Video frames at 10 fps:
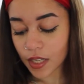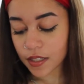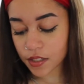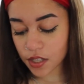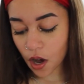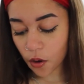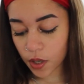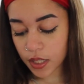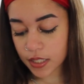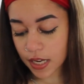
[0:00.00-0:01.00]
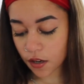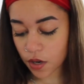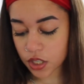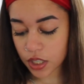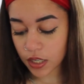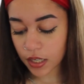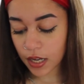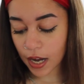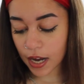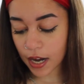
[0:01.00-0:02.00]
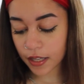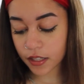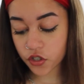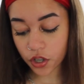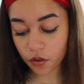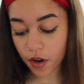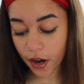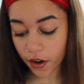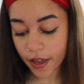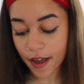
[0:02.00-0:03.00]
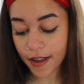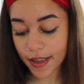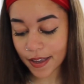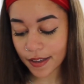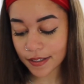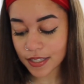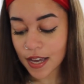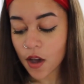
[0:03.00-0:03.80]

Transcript: So, the second question I got in the general area is,